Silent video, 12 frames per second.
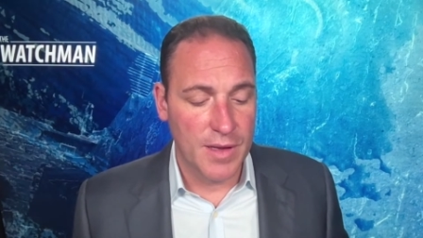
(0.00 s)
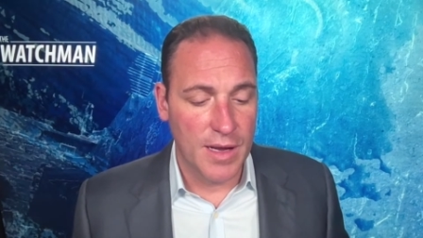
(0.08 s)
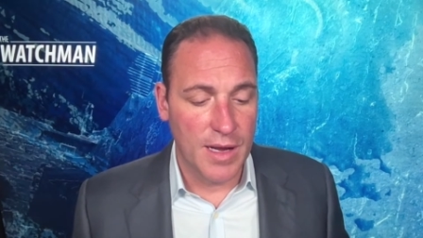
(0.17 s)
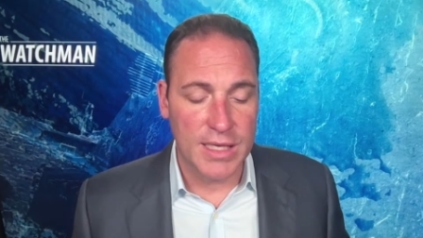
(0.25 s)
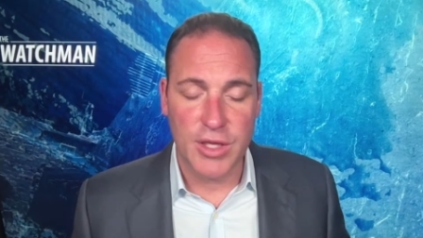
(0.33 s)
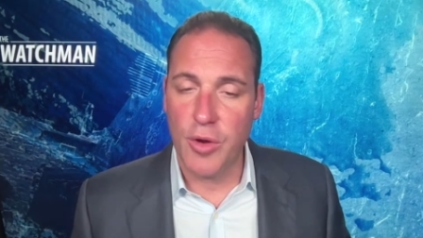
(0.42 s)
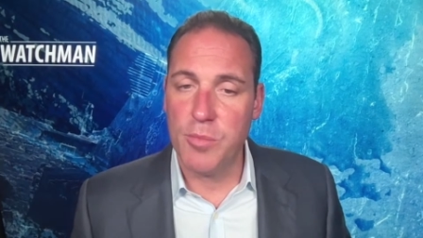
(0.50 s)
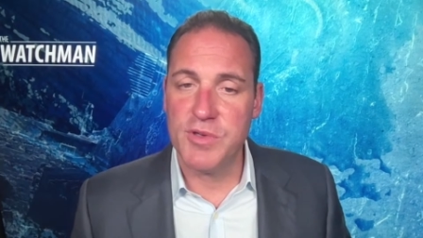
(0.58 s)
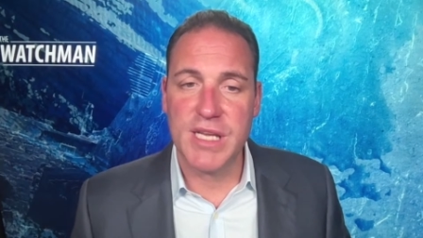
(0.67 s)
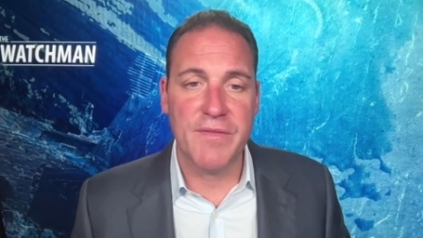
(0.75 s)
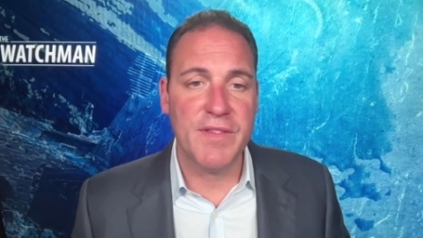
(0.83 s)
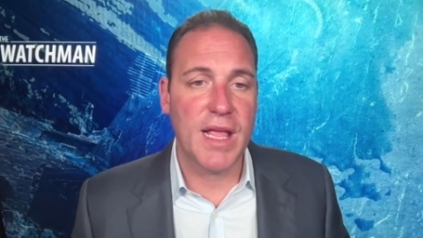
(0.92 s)
October
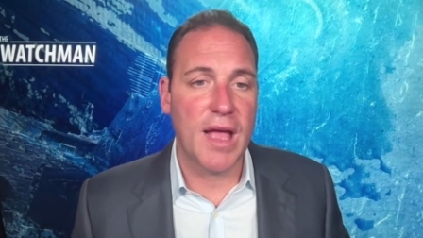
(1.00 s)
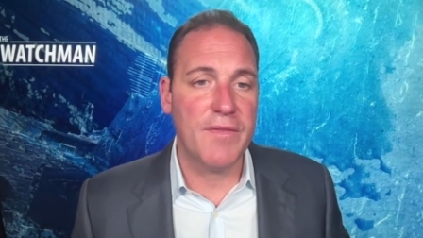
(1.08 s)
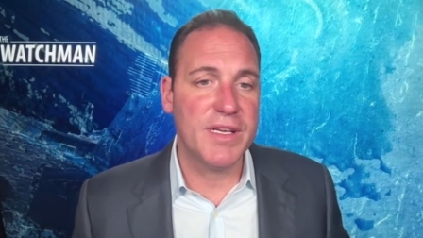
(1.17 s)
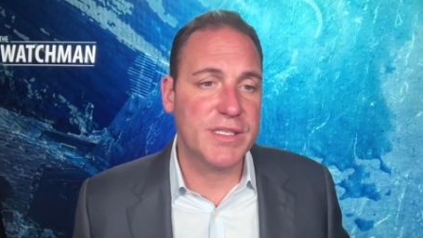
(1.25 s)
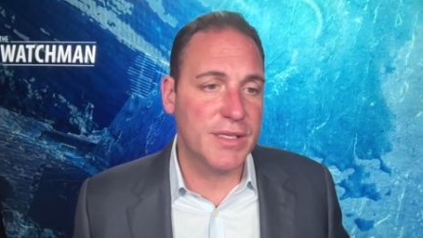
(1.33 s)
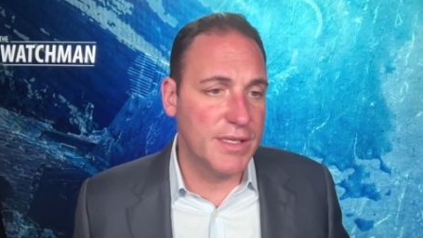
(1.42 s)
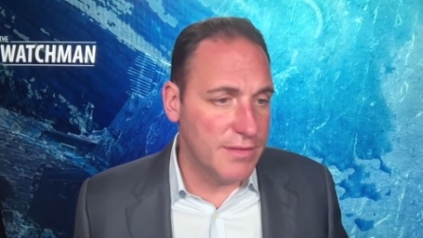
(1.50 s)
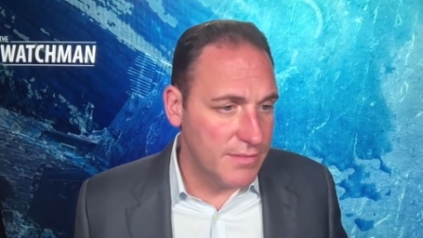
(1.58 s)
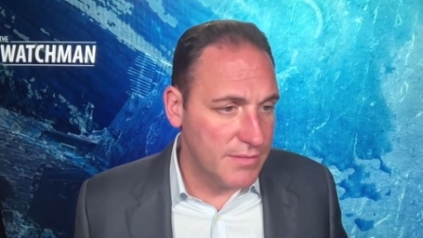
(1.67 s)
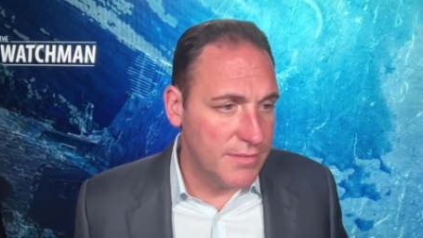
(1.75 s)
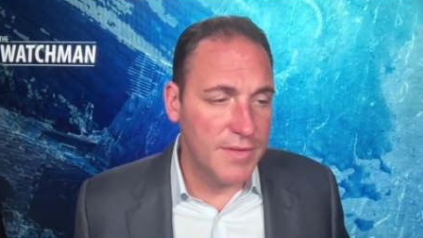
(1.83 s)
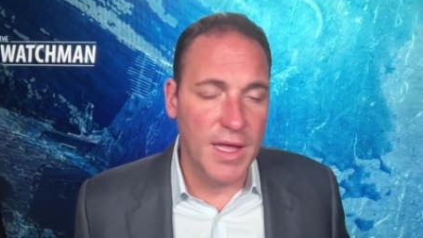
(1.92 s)
7th, obviously,
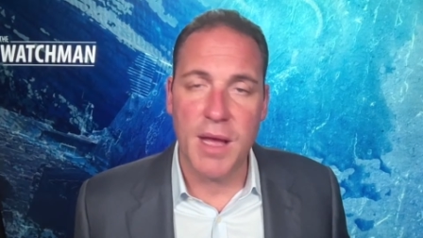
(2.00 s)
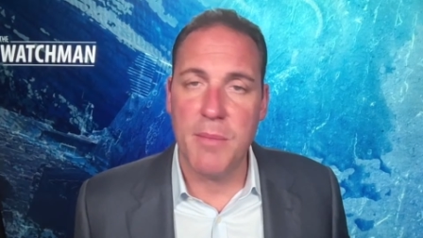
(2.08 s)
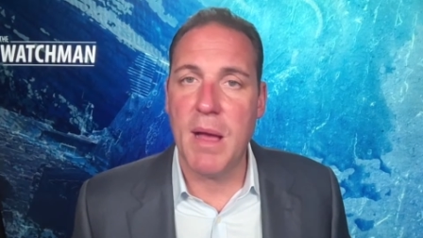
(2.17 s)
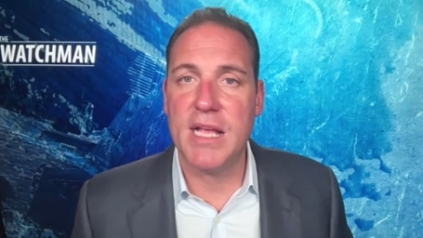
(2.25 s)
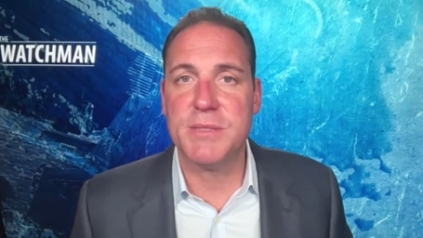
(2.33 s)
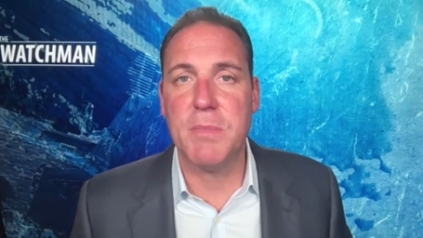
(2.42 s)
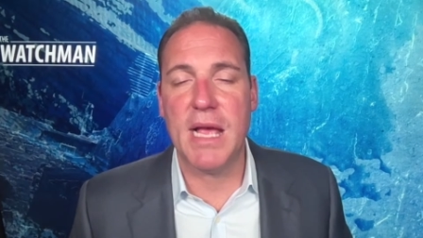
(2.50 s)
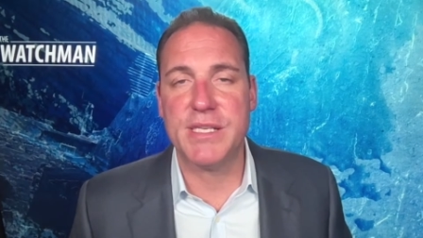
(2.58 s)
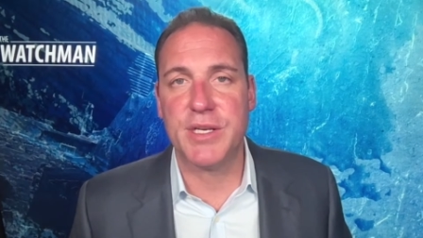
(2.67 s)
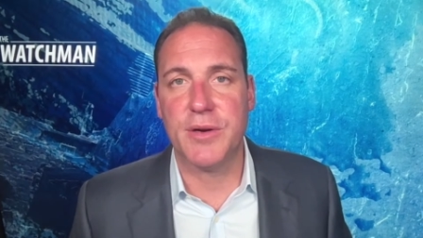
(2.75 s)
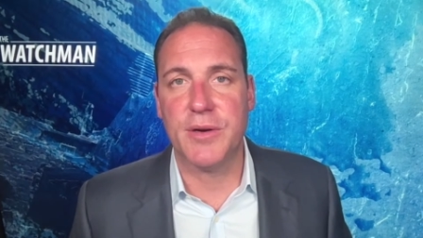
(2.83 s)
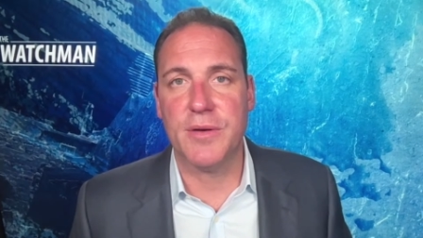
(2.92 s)
the Hamas
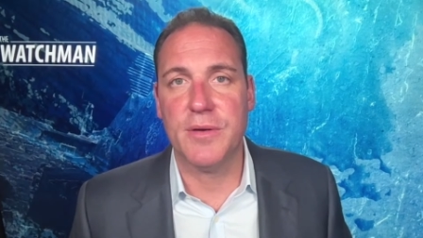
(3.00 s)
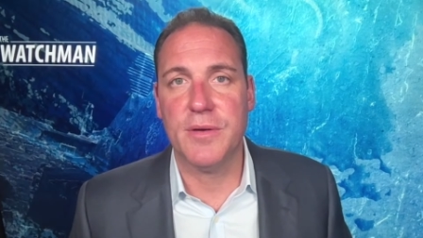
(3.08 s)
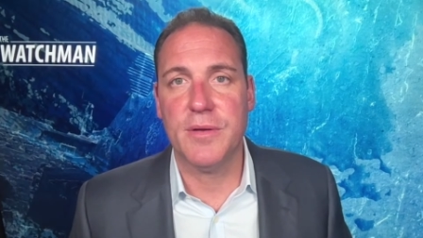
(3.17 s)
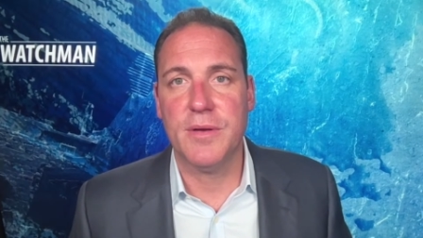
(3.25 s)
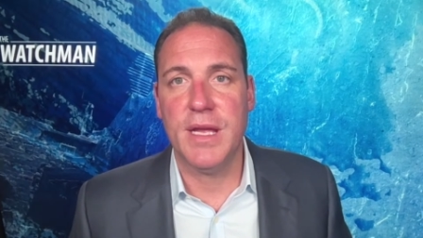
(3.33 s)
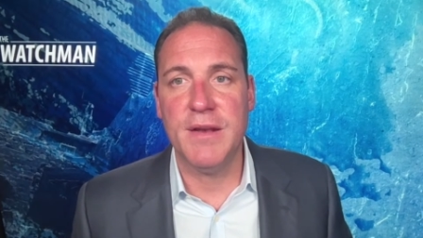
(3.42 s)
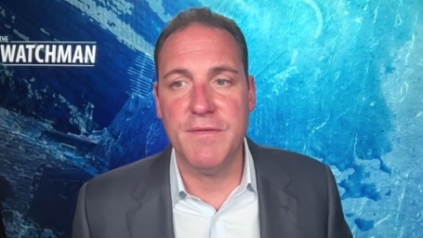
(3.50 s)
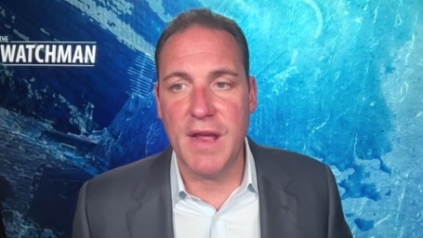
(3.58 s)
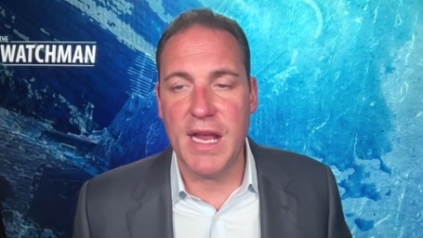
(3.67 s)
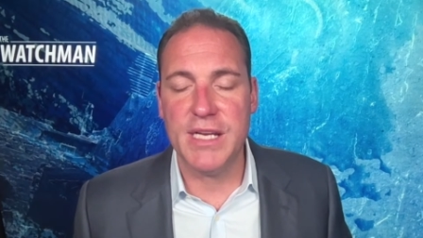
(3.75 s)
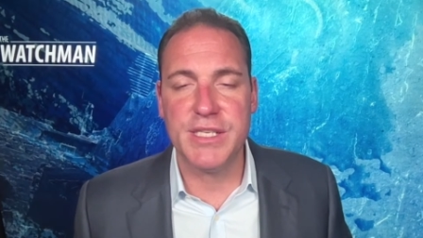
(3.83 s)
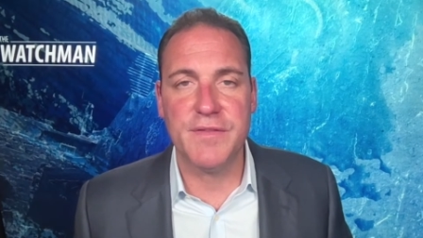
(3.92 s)
massacre,
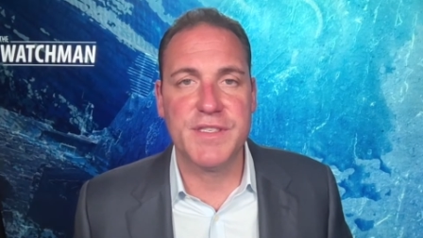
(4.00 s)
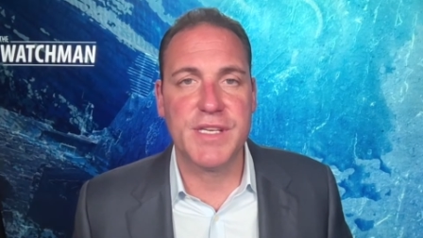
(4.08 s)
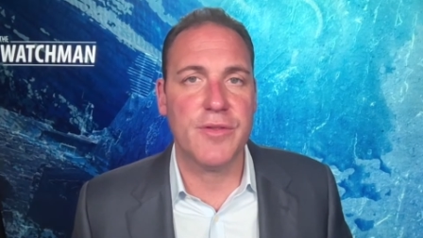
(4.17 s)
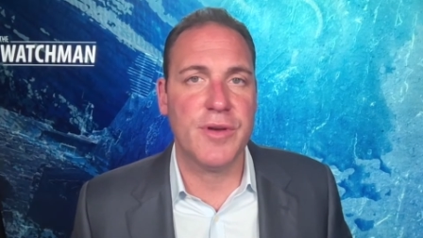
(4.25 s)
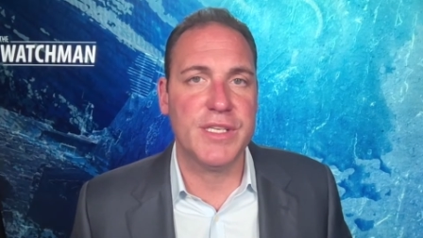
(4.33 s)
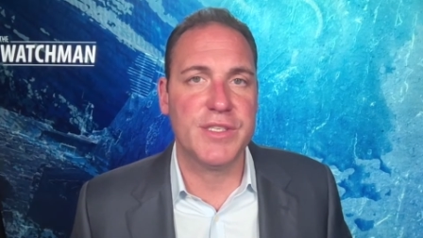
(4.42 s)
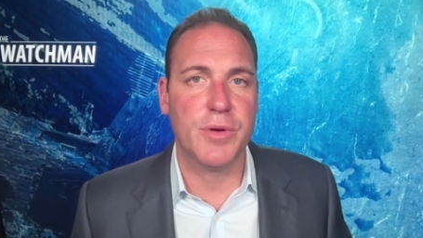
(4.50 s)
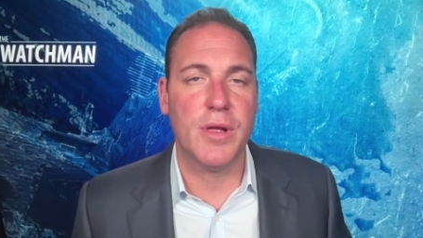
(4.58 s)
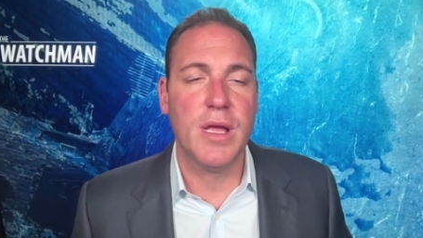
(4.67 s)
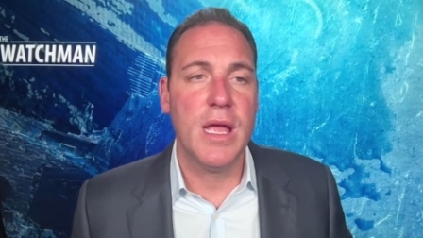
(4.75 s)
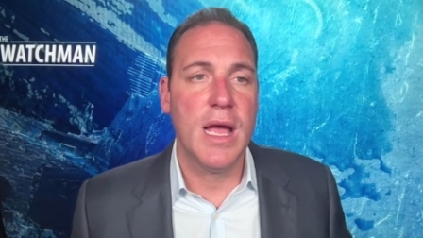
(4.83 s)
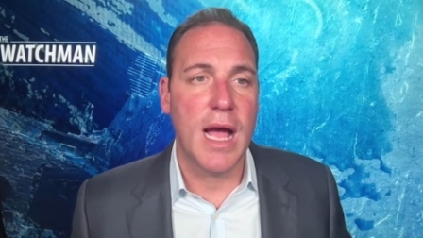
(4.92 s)
invasion of southern Israel.